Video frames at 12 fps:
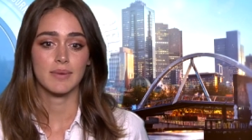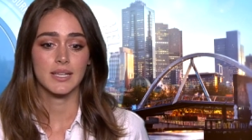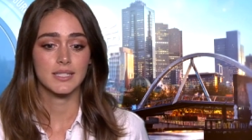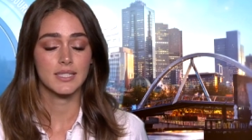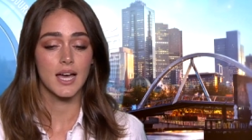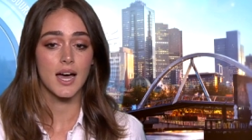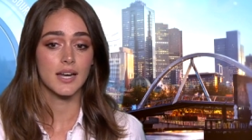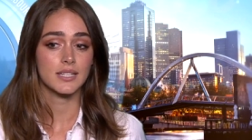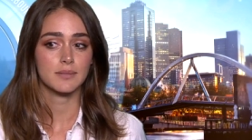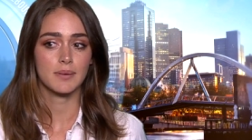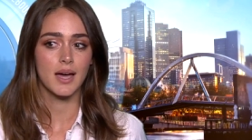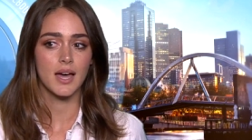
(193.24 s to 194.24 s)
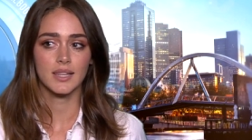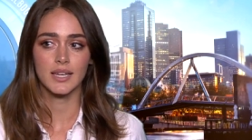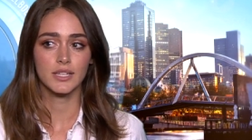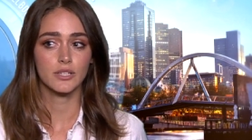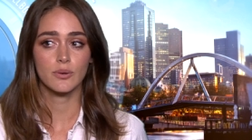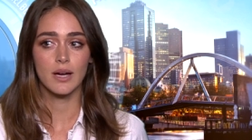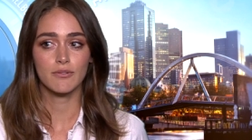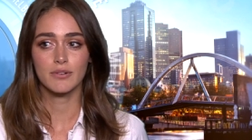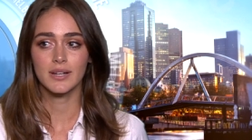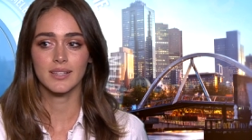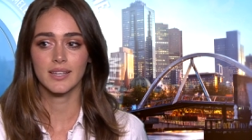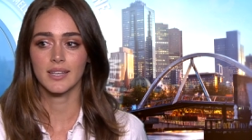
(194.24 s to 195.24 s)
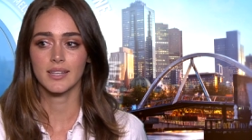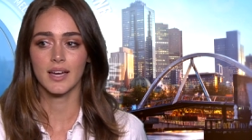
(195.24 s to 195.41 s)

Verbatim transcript: is the hardest part. Like you are really,